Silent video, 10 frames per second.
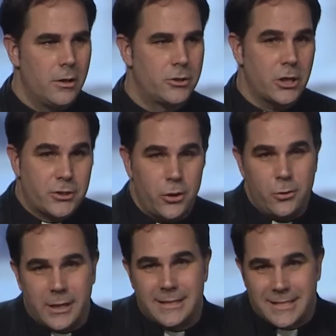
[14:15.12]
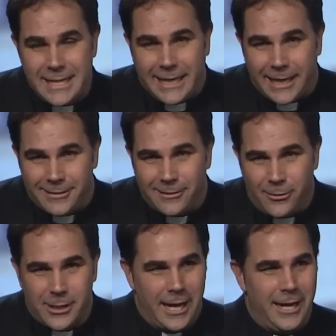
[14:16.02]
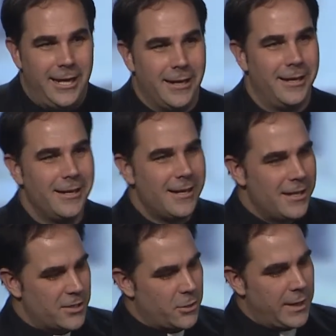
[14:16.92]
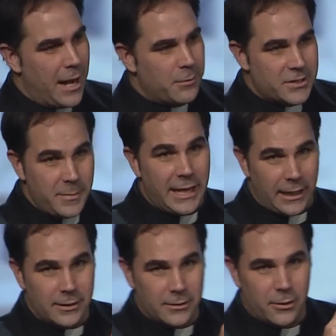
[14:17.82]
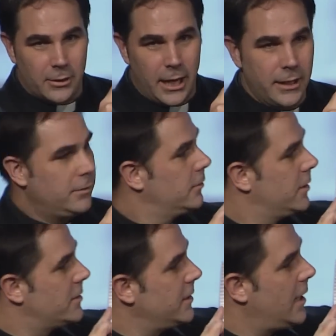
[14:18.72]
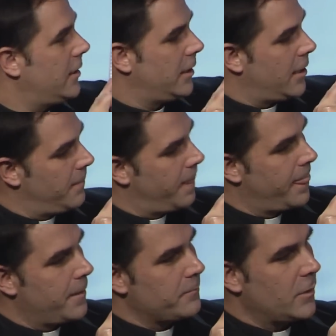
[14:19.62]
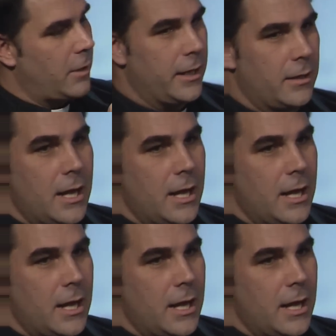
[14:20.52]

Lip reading: Just so you can see it, okay? So that was me, okay? Can you see that? Yeah, right?